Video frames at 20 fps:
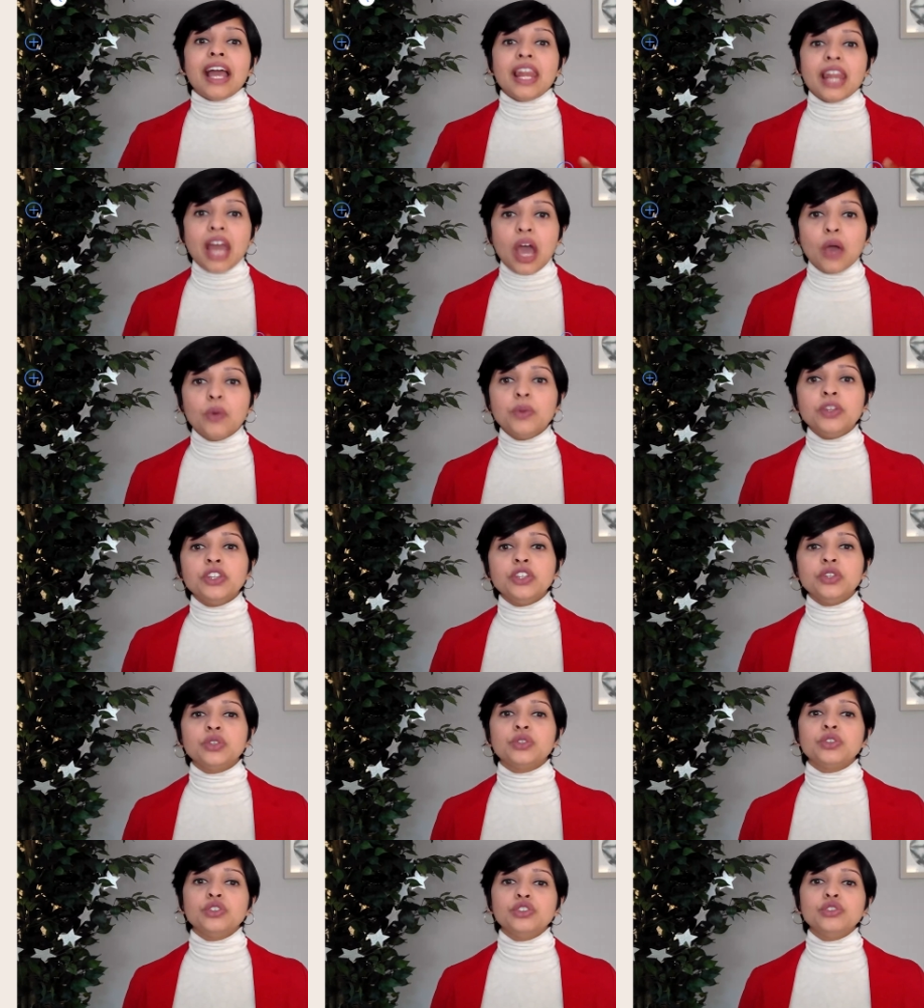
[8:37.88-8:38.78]
allowing
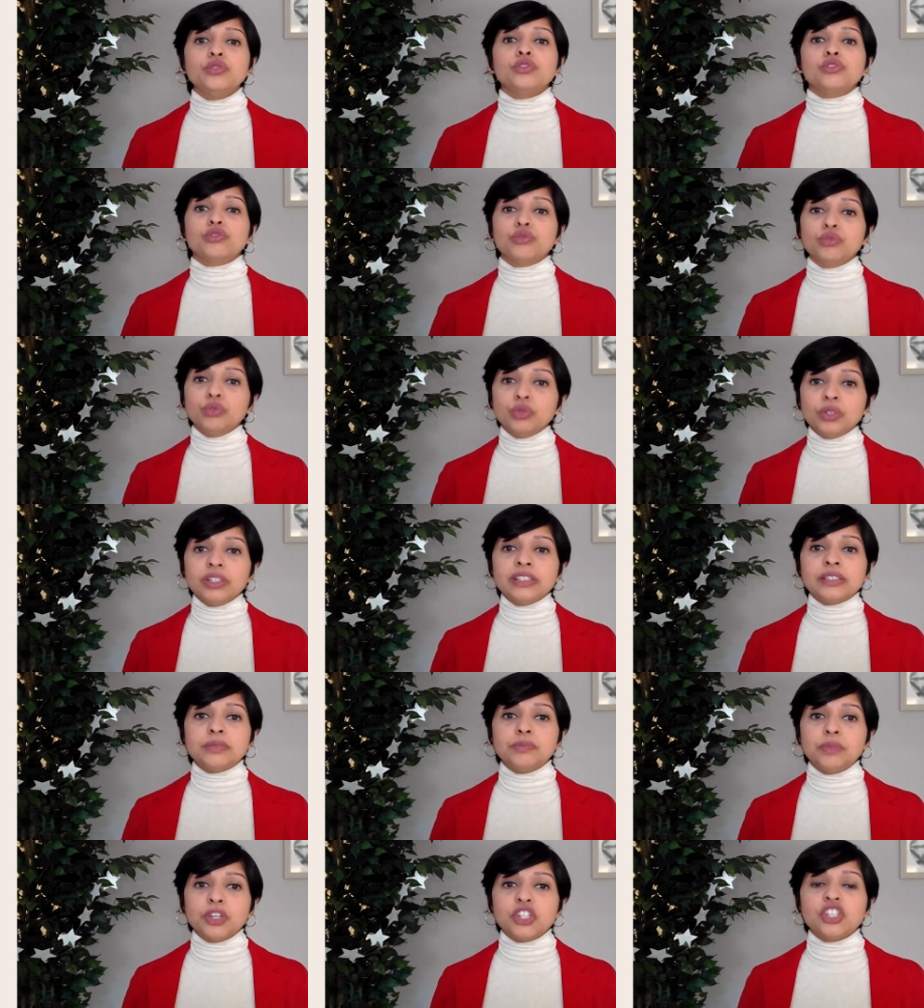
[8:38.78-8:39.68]
you to use
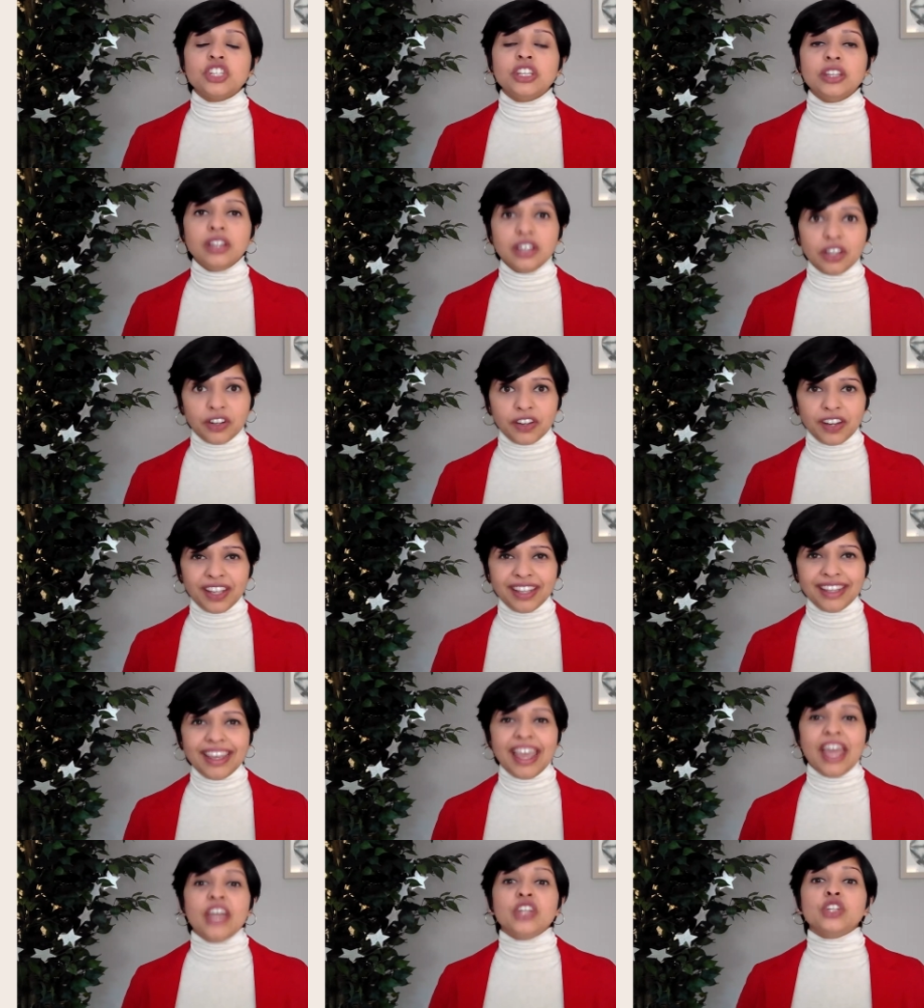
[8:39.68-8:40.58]
Google's machine
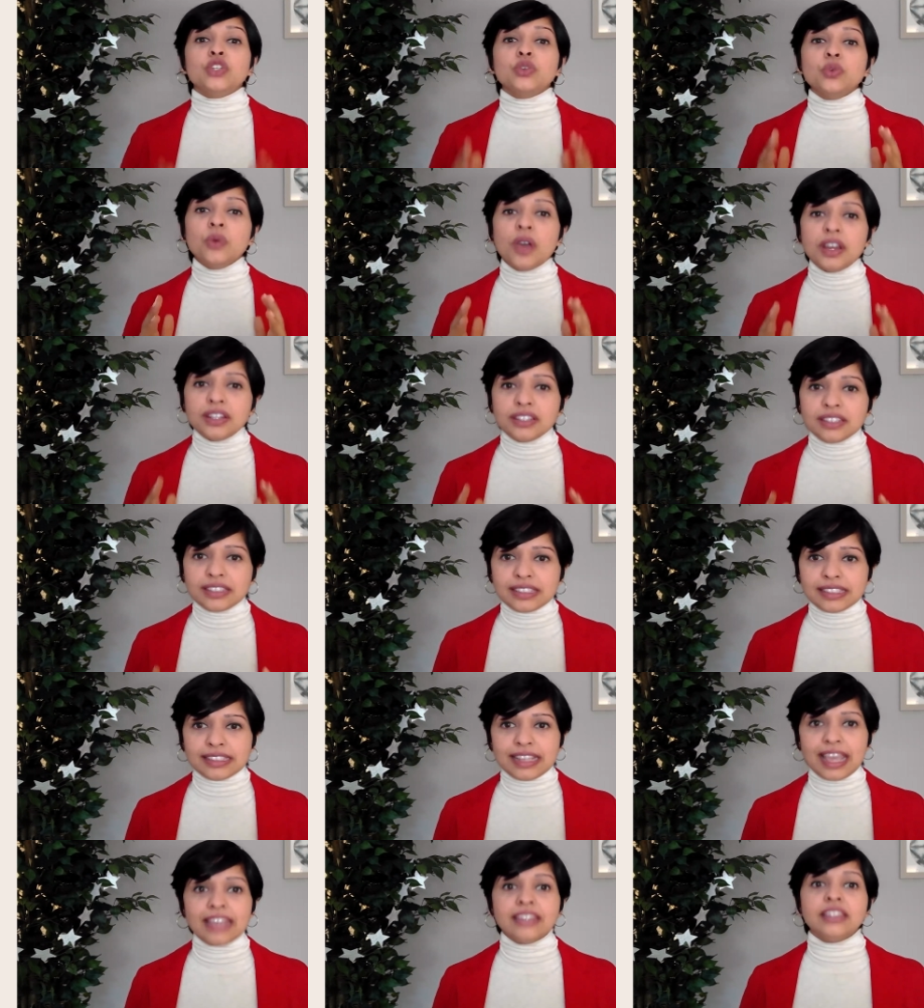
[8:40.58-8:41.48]
learning to
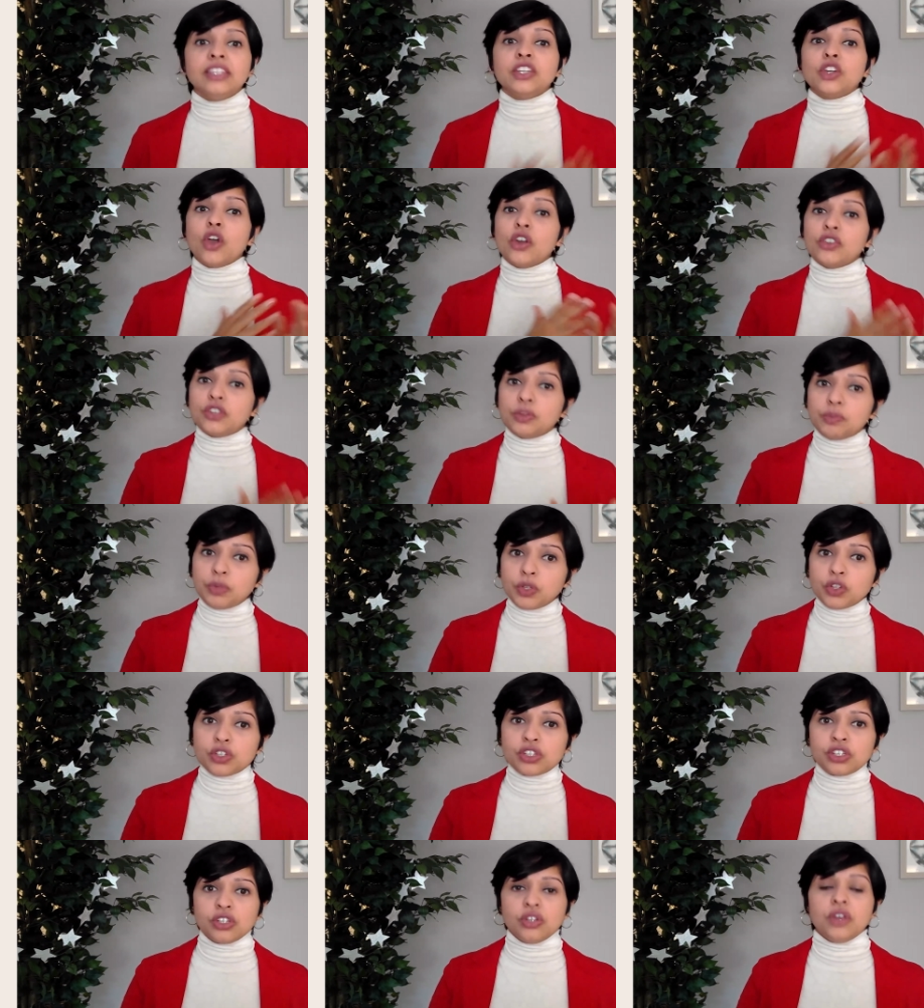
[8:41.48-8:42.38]
understand the
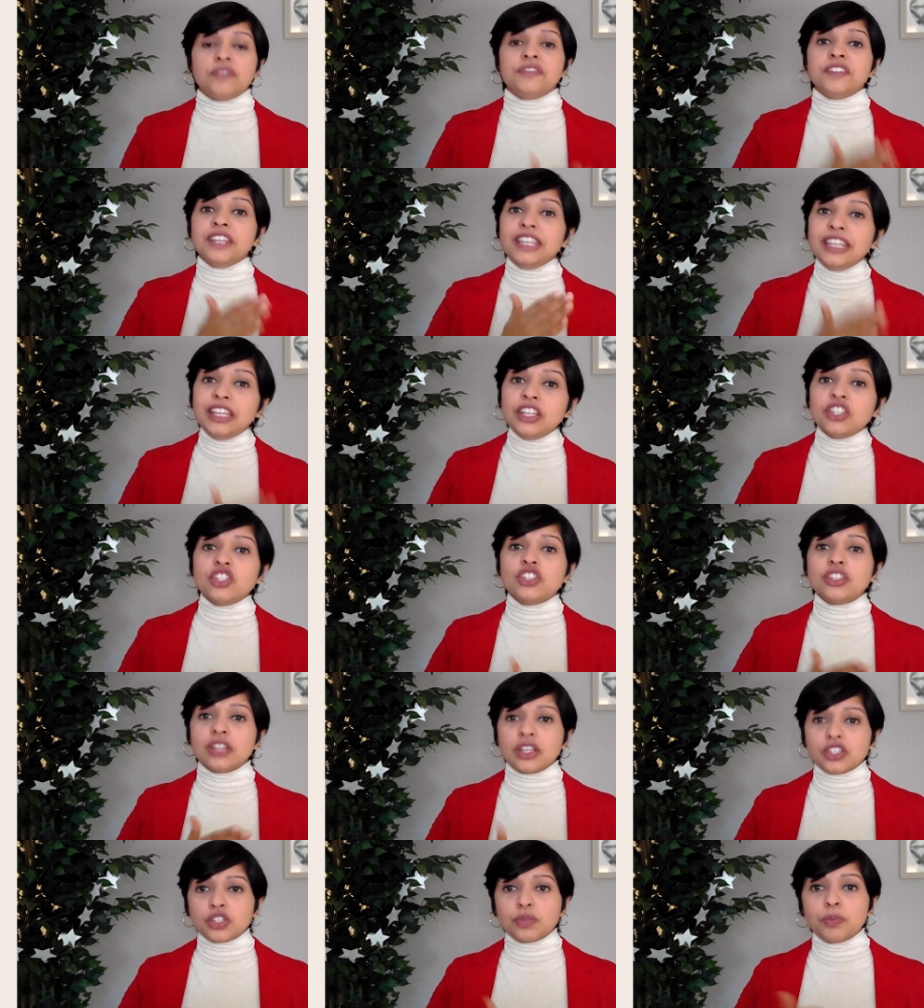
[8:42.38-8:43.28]
contribution of
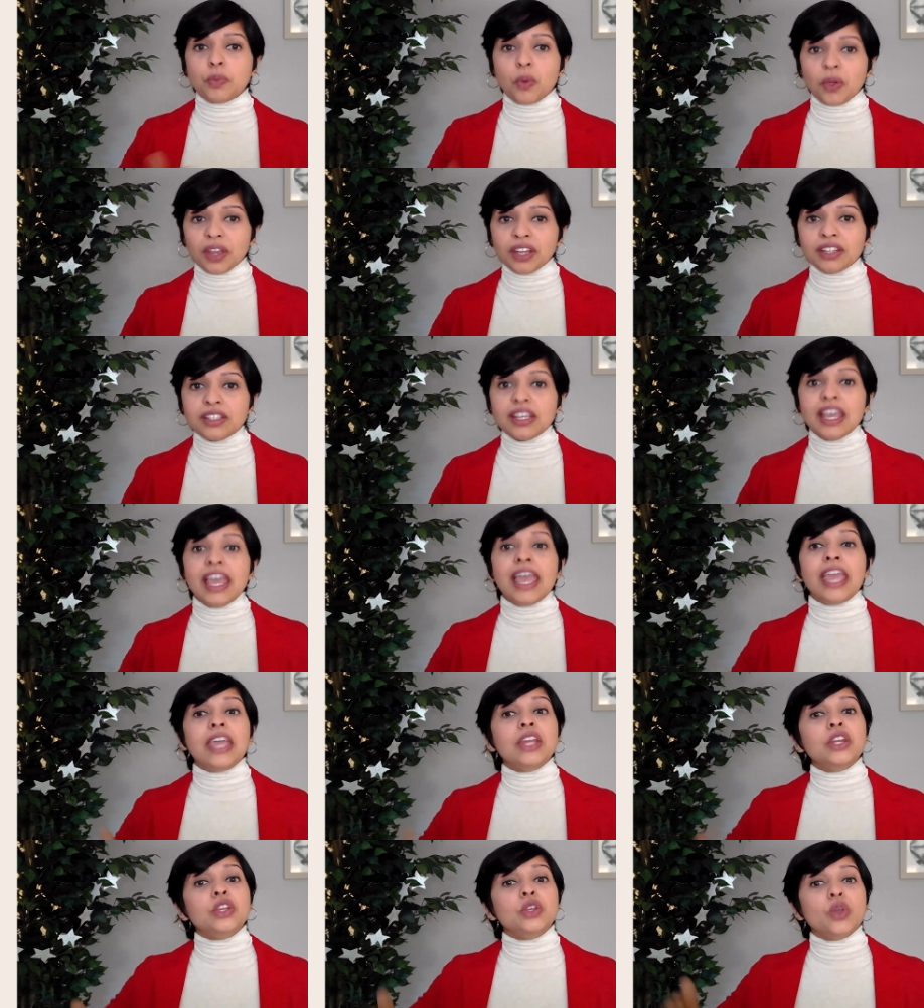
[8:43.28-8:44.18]
each touch point
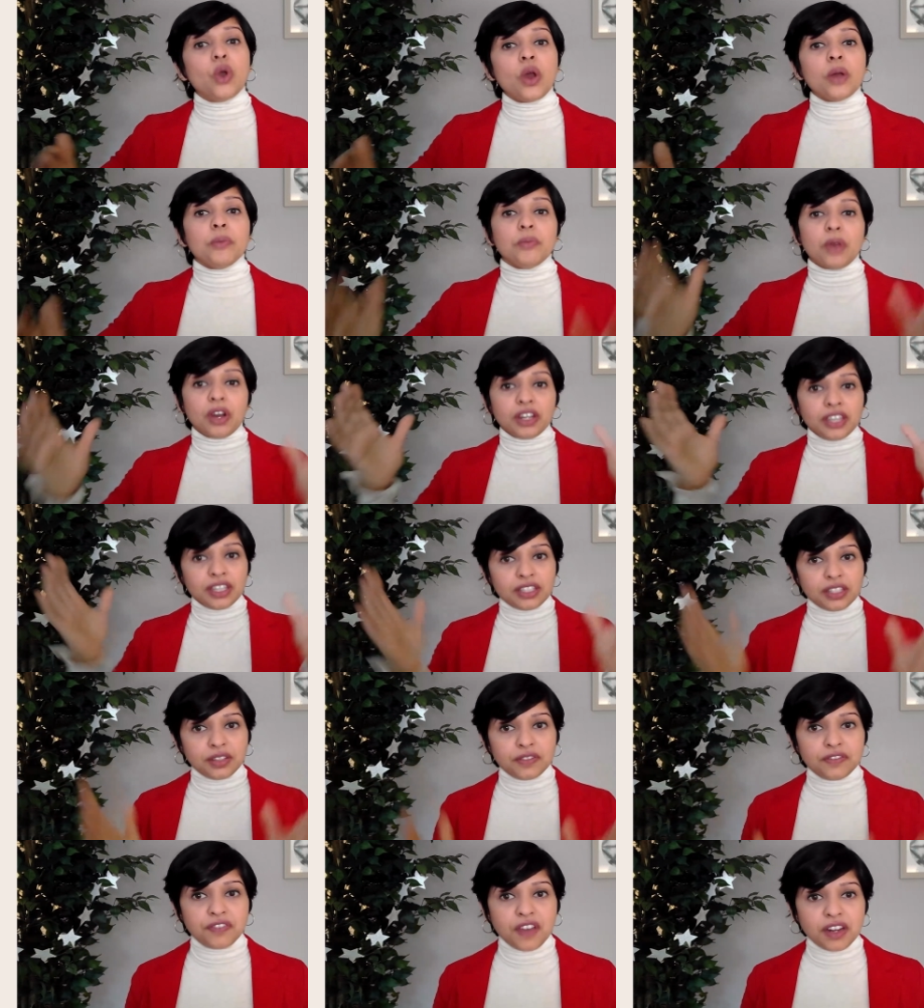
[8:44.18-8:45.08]
in your
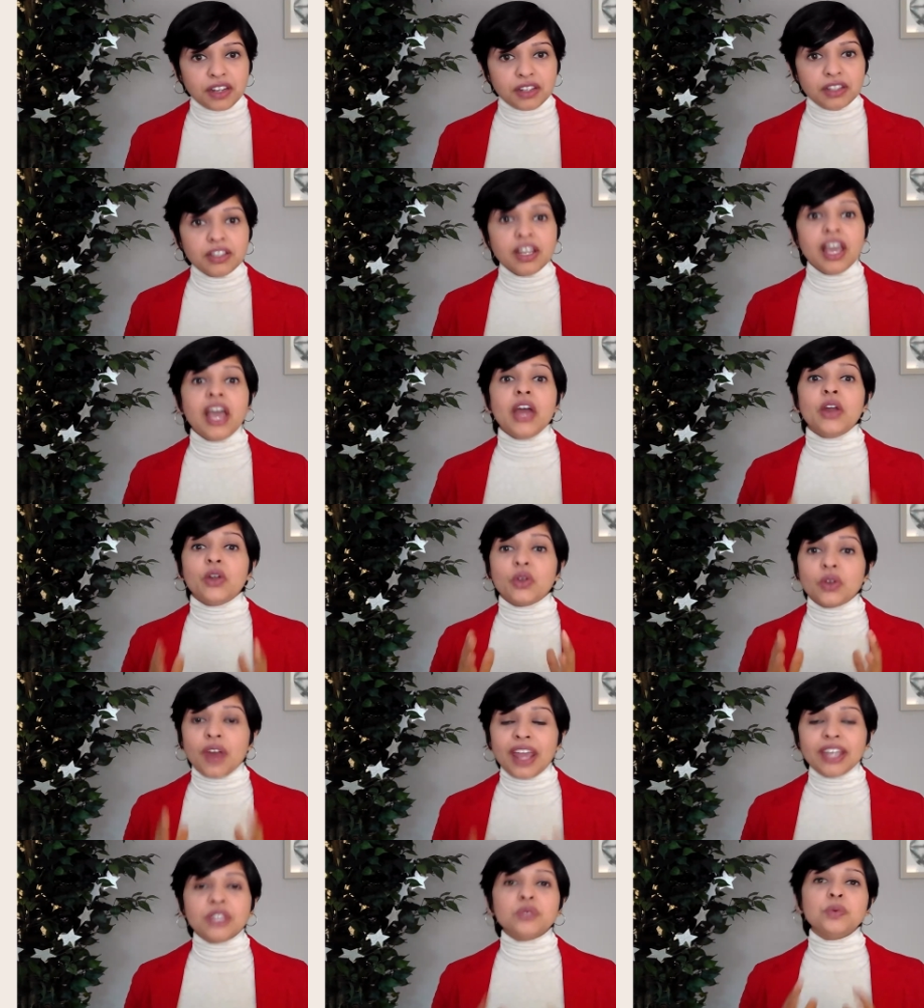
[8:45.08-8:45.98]
marketing funnel
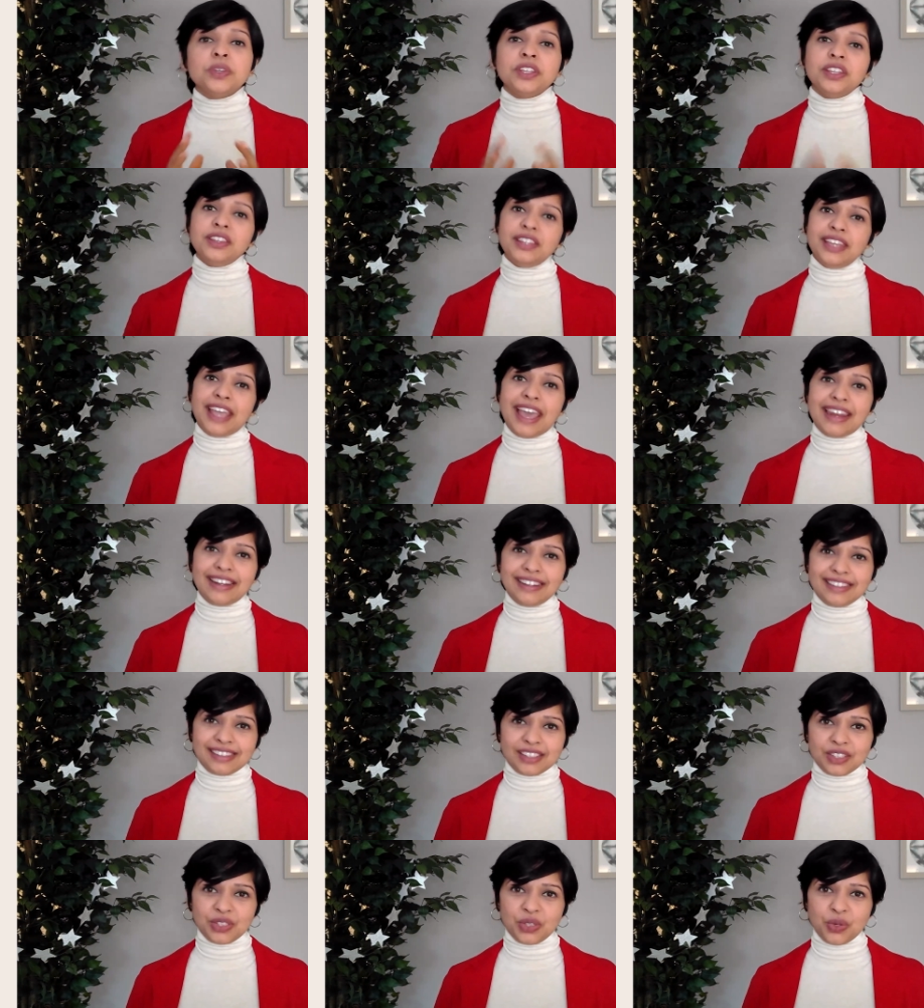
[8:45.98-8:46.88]
right within the
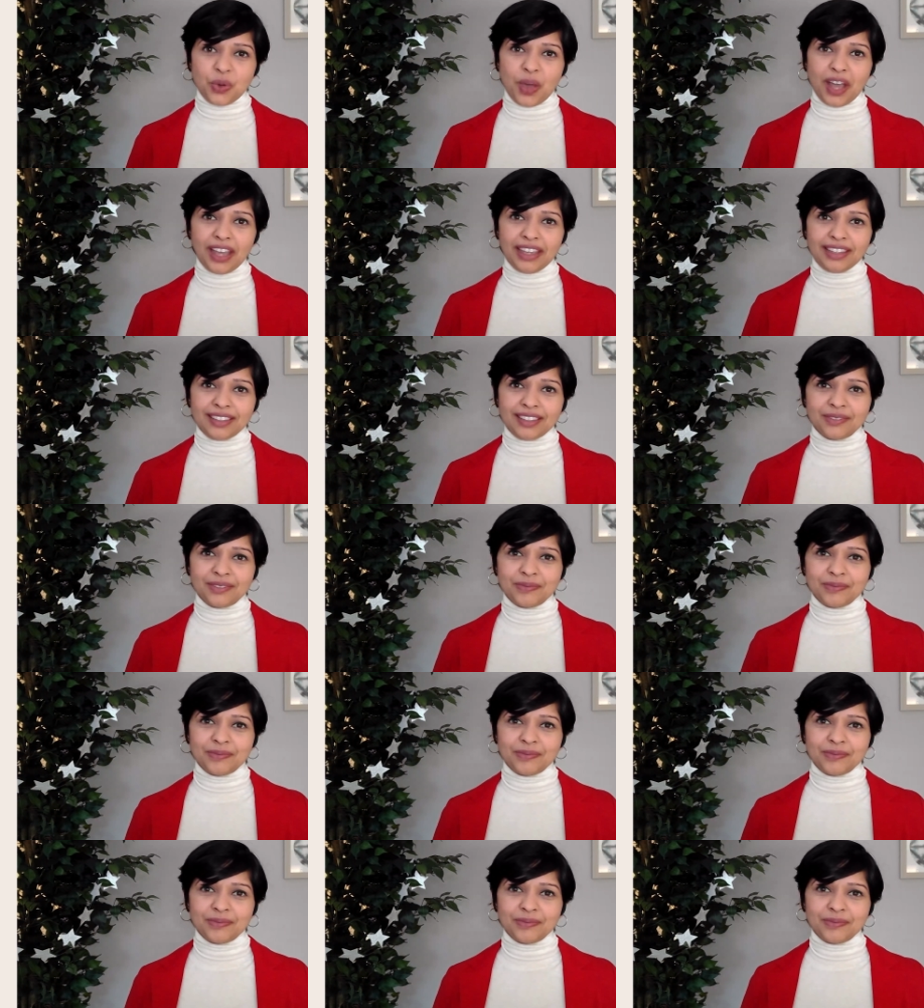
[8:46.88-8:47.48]
analytics UI.